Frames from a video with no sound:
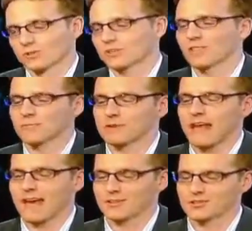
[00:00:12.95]
The government
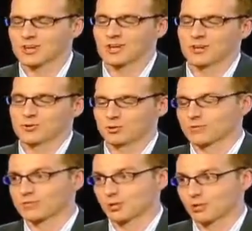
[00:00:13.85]
has sort
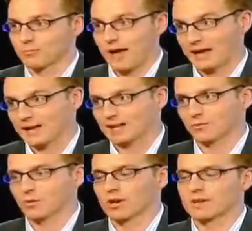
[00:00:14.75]
of its own bank,
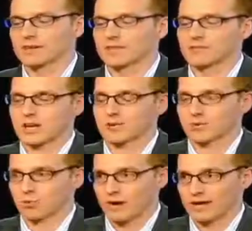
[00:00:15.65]
and when it gives out
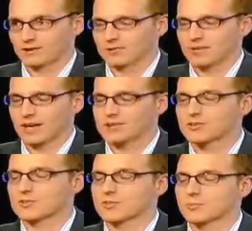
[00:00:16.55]
grants,
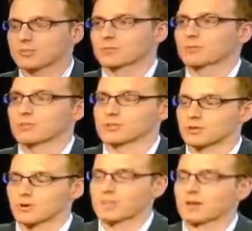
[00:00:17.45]
agencies put the
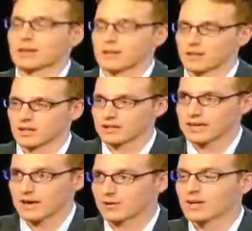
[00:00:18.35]
grant money in a little
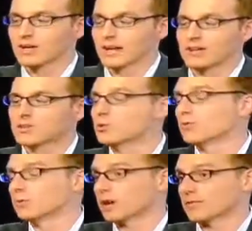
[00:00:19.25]
account, and
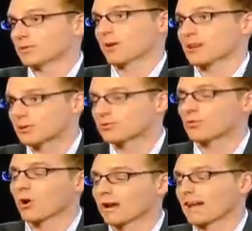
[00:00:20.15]
if you got the grant, you
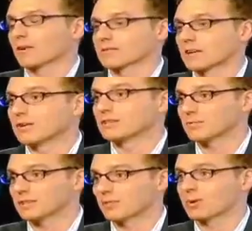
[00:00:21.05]
draw it out until it's empty.